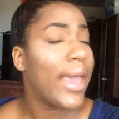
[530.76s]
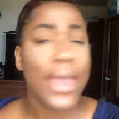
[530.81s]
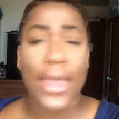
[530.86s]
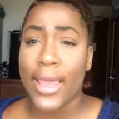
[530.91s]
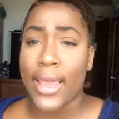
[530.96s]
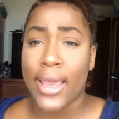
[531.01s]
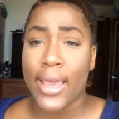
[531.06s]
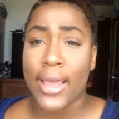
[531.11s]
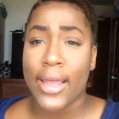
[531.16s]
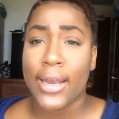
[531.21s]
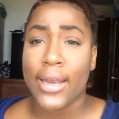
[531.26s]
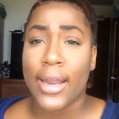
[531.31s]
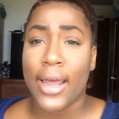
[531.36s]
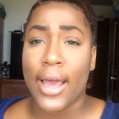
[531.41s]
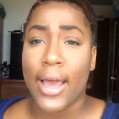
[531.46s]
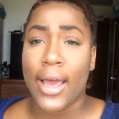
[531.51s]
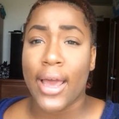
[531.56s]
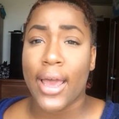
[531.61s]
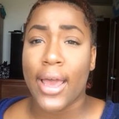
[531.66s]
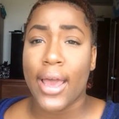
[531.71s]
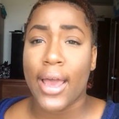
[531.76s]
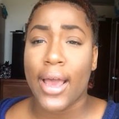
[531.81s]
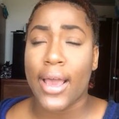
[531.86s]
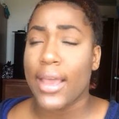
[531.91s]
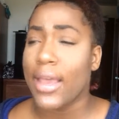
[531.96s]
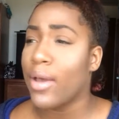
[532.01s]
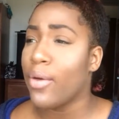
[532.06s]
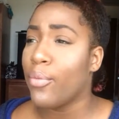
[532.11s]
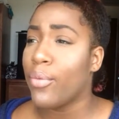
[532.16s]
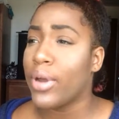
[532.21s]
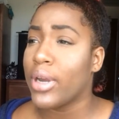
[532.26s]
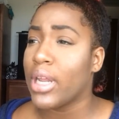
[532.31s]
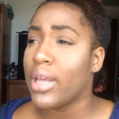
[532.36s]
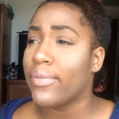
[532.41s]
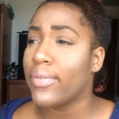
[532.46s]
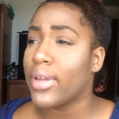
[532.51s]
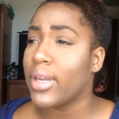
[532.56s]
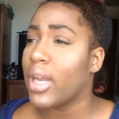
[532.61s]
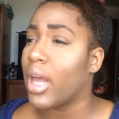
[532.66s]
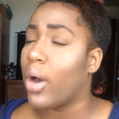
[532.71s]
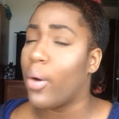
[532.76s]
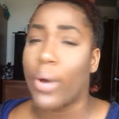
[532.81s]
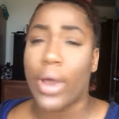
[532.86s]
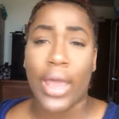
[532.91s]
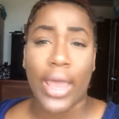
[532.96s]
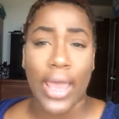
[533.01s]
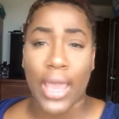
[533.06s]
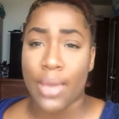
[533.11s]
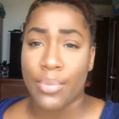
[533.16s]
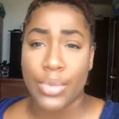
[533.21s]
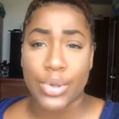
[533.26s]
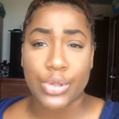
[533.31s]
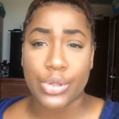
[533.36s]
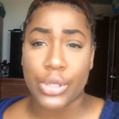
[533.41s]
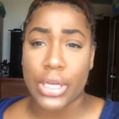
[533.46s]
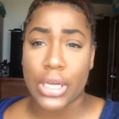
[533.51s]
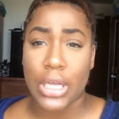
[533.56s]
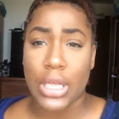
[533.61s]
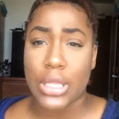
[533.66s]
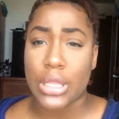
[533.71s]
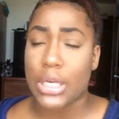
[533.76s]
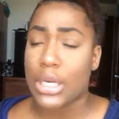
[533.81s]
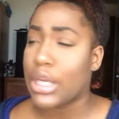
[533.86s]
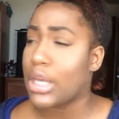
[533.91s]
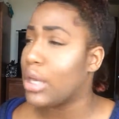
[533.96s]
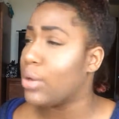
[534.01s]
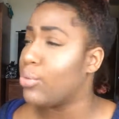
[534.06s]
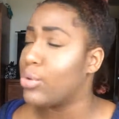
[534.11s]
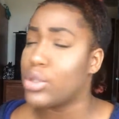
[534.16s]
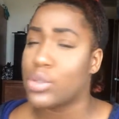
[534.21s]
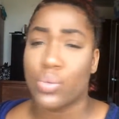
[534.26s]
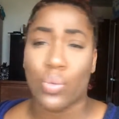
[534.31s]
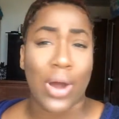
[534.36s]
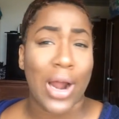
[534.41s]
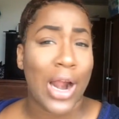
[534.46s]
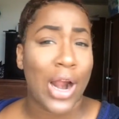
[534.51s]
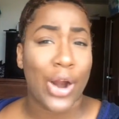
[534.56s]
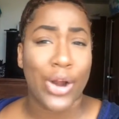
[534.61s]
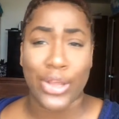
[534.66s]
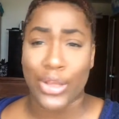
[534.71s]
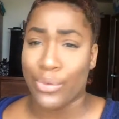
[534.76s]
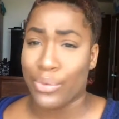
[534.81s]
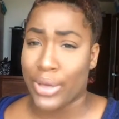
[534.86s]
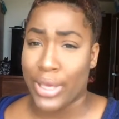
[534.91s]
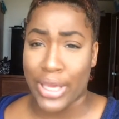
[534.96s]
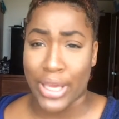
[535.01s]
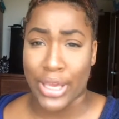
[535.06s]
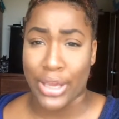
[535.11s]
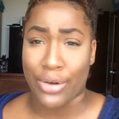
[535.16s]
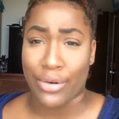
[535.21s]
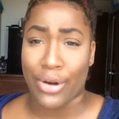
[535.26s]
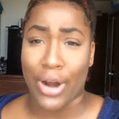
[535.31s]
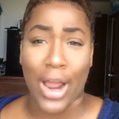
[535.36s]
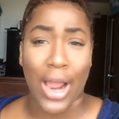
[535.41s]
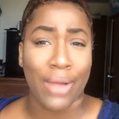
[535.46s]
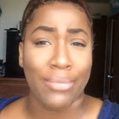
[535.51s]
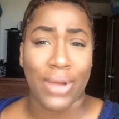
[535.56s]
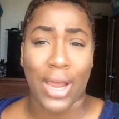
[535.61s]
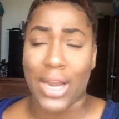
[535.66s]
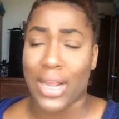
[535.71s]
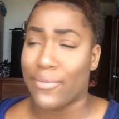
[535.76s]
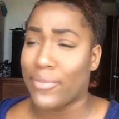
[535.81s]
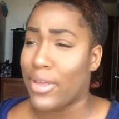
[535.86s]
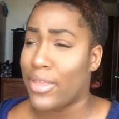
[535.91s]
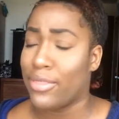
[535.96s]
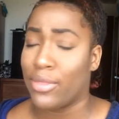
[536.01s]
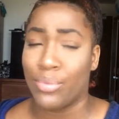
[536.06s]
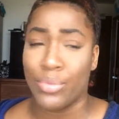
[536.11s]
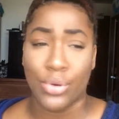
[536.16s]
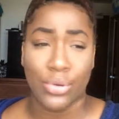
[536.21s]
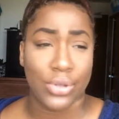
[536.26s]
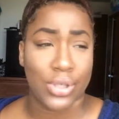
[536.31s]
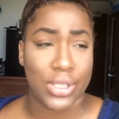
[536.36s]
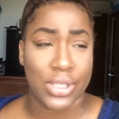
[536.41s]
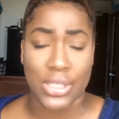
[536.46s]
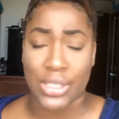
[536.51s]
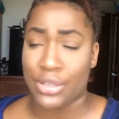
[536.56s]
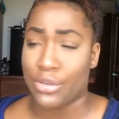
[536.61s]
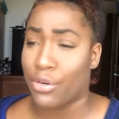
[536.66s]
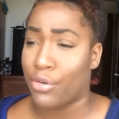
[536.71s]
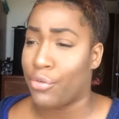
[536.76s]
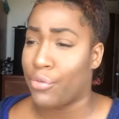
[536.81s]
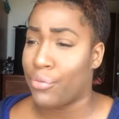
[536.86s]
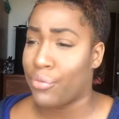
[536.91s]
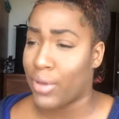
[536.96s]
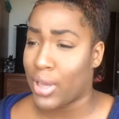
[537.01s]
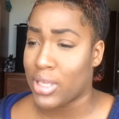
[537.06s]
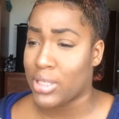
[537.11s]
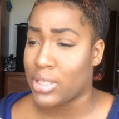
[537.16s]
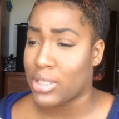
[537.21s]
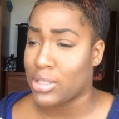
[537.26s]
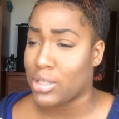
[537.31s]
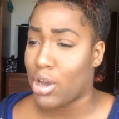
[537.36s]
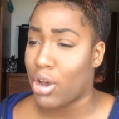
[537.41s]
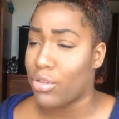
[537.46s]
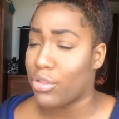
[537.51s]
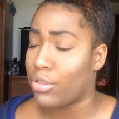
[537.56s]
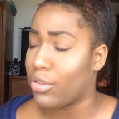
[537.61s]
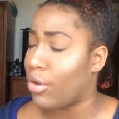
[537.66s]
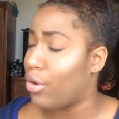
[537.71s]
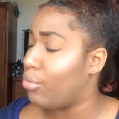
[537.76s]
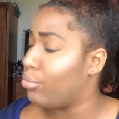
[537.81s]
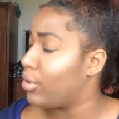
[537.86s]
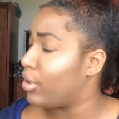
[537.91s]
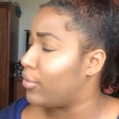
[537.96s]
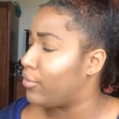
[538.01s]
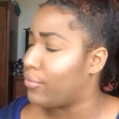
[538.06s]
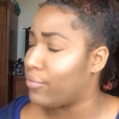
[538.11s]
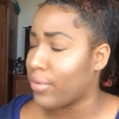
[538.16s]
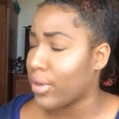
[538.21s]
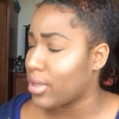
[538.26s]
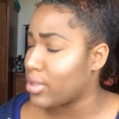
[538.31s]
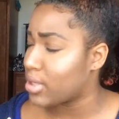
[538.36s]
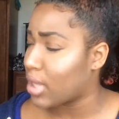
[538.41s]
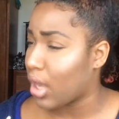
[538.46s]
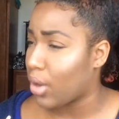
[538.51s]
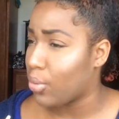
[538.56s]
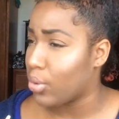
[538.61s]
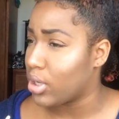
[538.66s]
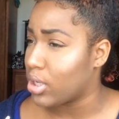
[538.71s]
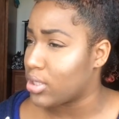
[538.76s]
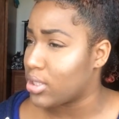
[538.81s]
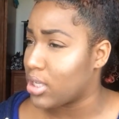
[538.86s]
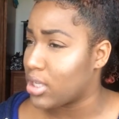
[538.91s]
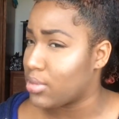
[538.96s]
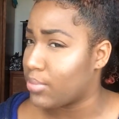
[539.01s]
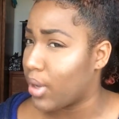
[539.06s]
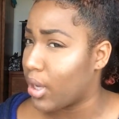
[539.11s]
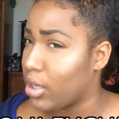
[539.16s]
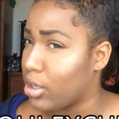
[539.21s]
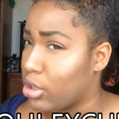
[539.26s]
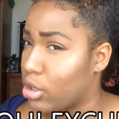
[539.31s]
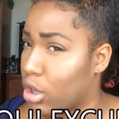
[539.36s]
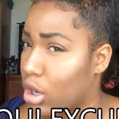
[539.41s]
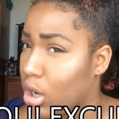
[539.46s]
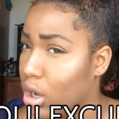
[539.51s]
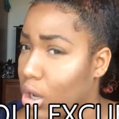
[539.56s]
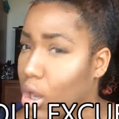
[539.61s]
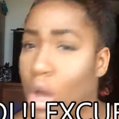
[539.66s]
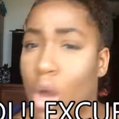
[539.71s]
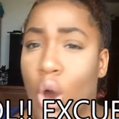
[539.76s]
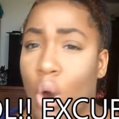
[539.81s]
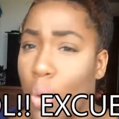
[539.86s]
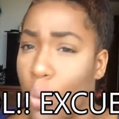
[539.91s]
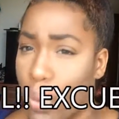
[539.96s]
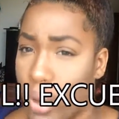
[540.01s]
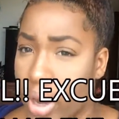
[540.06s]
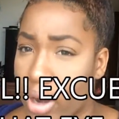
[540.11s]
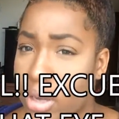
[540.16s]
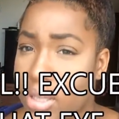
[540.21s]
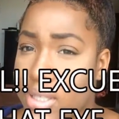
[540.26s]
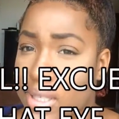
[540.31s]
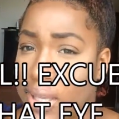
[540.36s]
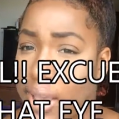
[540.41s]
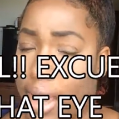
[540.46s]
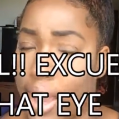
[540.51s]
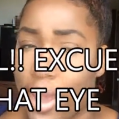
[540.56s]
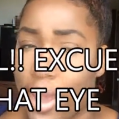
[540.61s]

And it wasn't even no, hey, Mr. Anthony, it was, why are you here? I'm not even in the mood to see no faces. Although the only face I want to see is my dog. Where is he